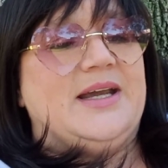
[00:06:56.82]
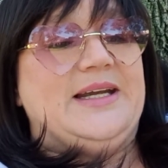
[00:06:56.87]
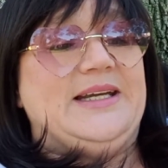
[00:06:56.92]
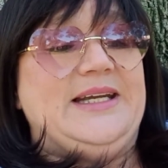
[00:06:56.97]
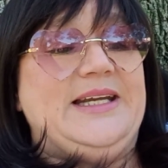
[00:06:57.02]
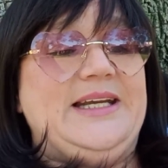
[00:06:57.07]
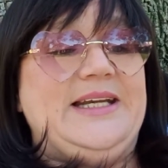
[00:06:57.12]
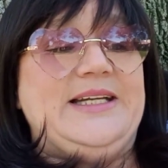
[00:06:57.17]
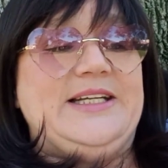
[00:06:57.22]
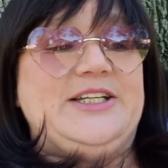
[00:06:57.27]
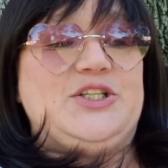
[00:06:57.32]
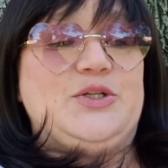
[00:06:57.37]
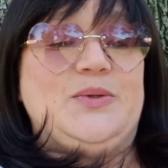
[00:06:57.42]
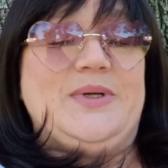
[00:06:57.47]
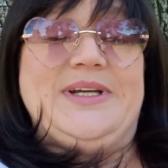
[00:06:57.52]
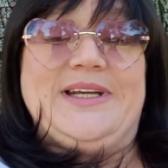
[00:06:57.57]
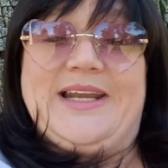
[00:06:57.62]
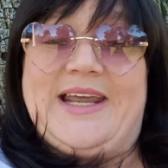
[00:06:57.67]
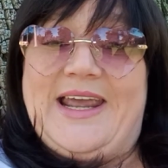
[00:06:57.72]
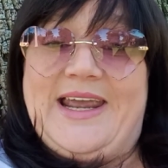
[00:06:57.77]
need
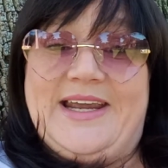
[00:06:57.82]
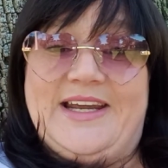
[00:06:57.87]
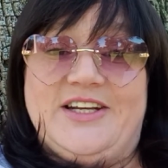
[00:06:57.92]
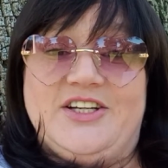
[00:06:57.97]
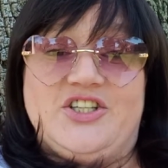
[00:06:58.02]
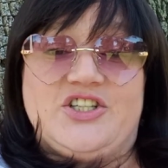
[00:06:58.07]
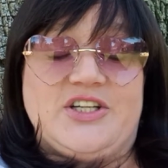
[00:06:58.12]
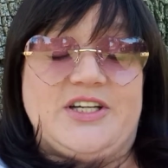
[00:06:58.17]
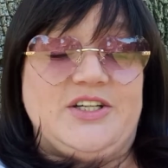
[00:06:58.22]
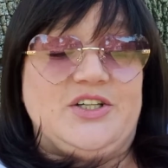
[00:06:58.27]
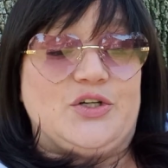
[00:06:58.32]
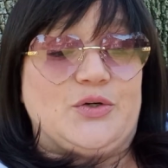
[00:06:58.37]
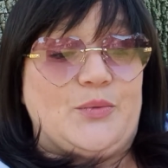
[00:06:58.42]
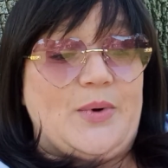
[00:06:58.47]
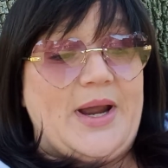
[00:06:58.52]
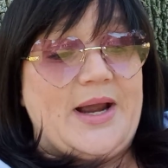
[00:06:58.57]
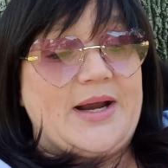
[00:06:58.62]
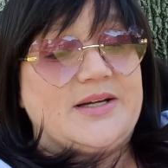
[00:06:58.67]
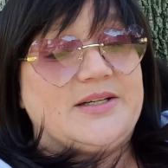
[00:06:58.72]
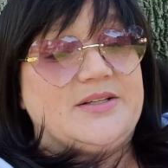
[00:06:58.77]
to engage in
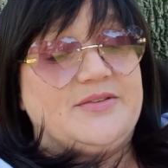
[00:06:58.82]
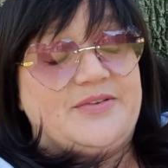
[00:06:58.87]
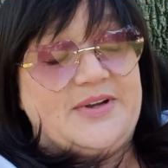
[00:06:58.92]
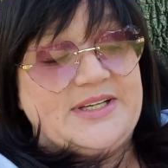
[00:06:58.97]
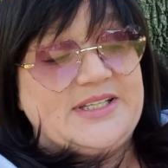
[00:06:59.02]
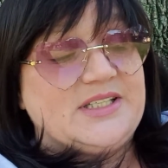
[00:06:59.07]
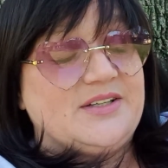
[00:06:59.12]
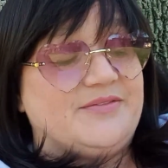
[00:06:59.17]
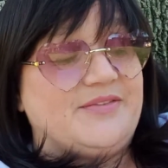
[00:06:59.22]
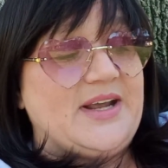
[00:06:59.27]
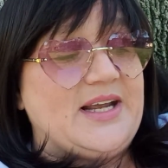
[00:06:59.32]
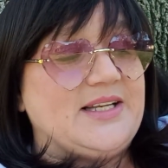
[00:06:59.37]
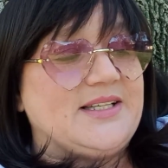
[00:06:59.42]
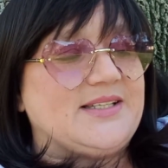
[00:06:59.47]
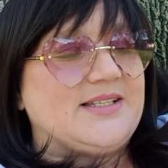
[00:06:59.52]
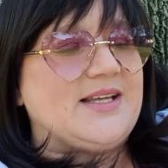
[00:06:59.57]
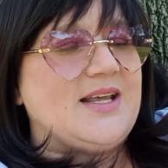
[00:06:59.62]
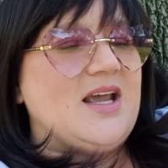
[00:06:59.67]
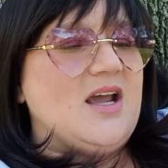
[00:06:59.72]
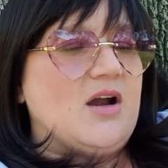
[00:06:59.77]
direct
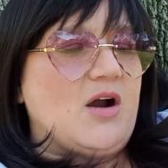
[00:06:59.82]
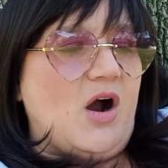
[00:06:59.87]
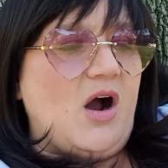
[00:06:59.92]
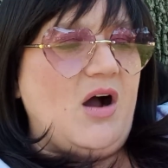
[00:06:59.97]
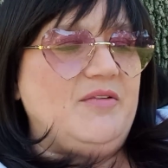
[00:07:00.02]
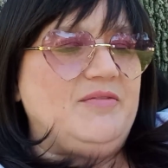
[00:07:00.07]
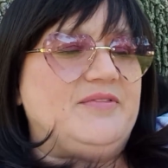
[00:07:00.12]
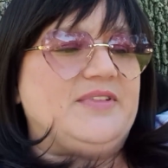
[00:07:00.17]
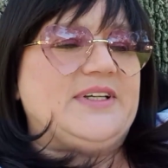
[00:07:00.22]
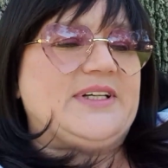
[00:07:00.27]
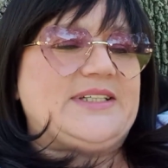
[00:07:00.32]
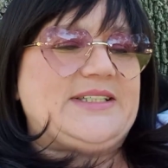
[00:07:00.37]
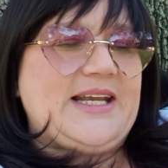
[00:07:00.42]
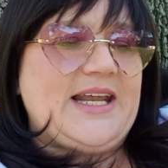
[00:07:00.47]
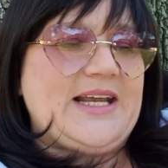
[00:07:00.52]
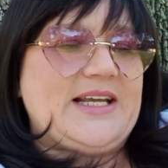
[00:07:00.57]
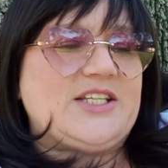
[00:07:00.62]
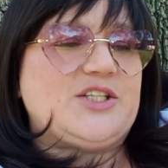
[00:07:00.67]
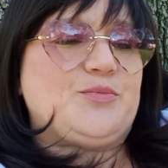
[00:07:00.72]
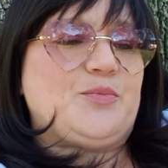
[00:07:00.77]
face-to-face conflict
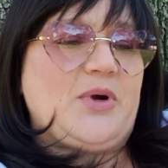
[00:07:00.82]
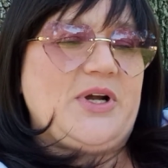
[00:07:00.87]
takes